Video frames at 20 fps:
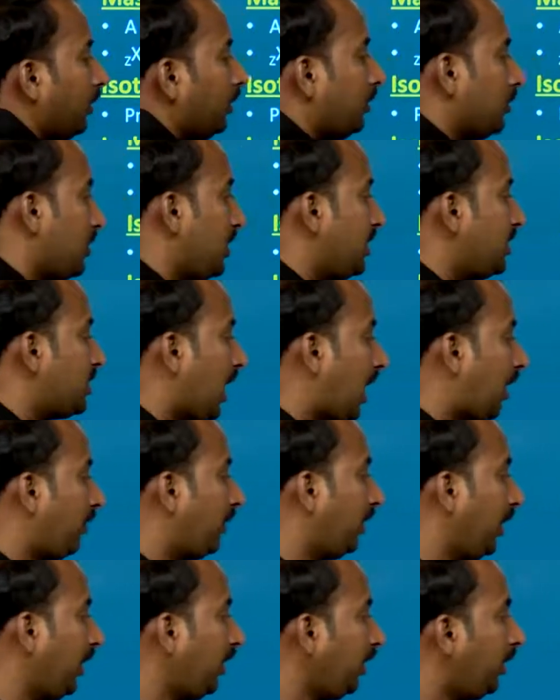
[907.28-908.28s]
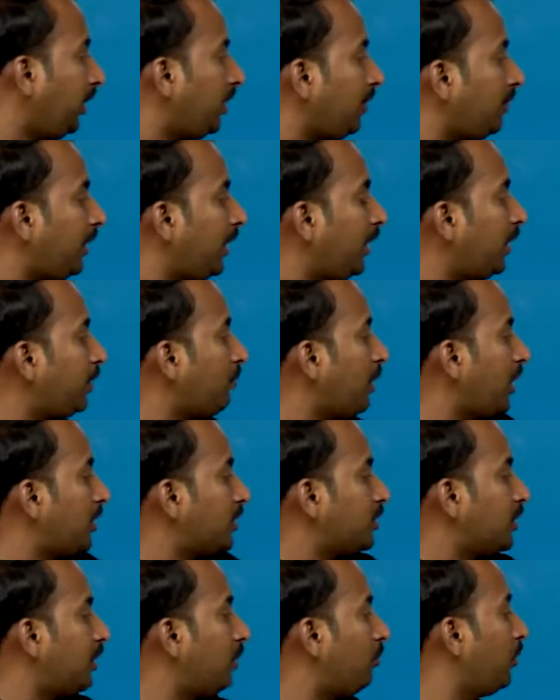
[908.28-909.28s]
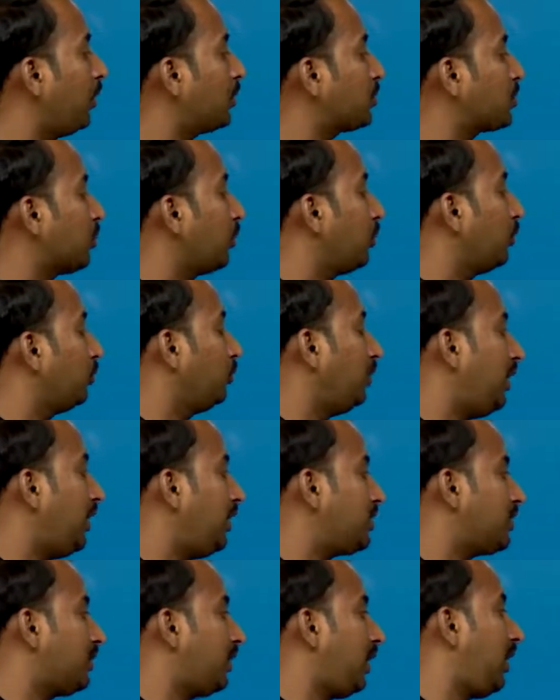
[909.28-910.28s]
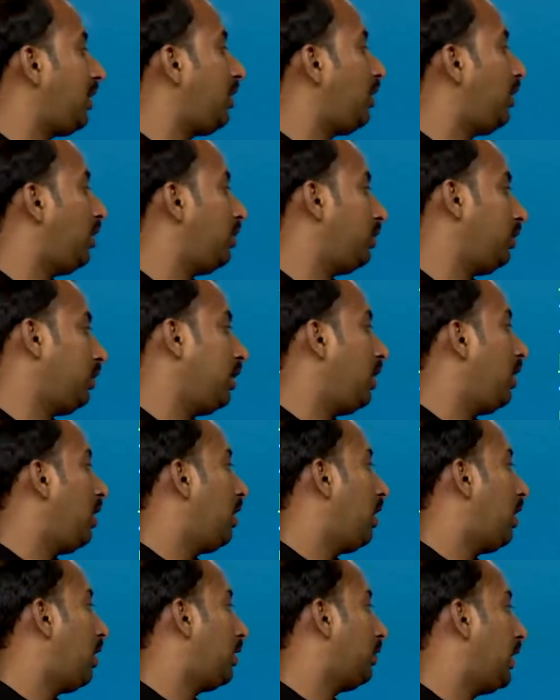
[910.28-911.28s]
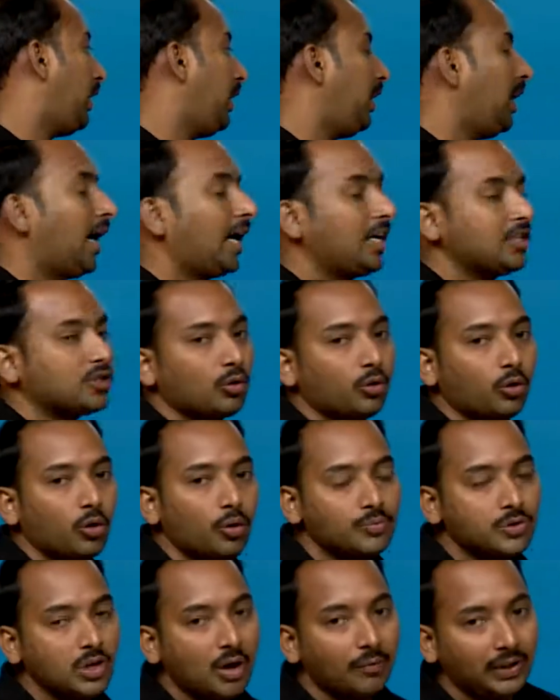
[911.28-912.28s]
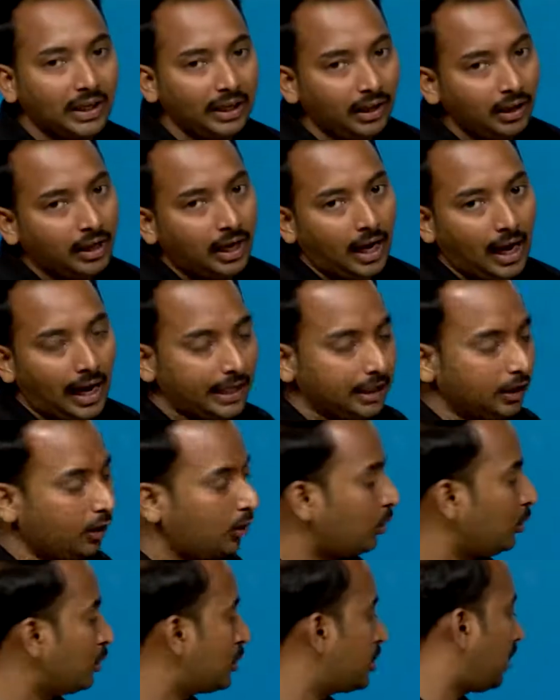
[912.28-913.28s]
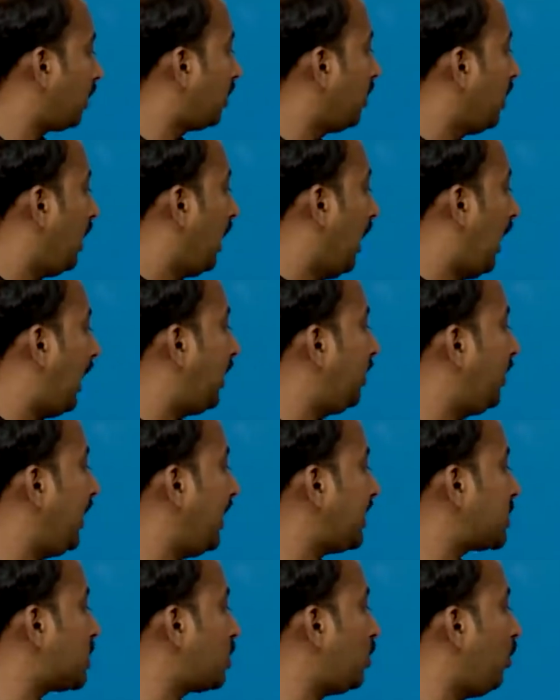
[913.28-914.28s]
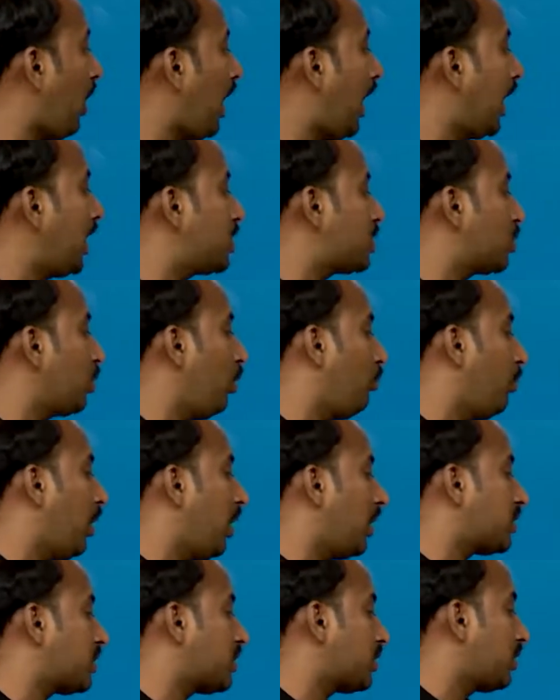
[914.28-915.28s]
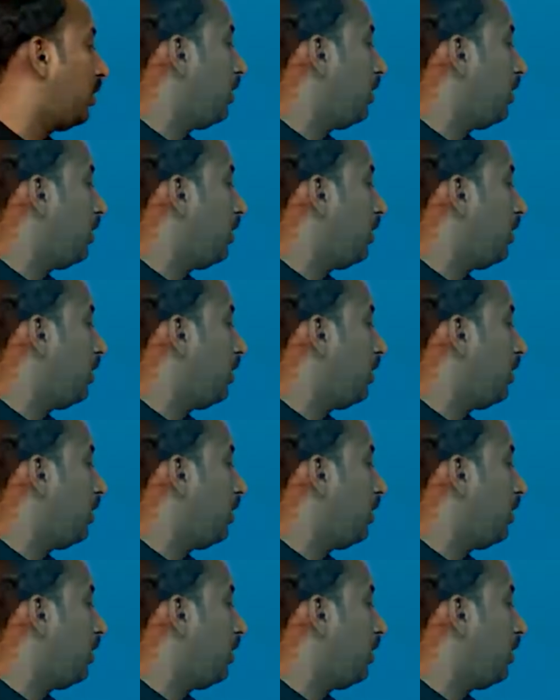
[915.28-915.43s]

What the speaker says: These having the different mass number. So these three are the isotopes of the hydrogen. And next to isobars.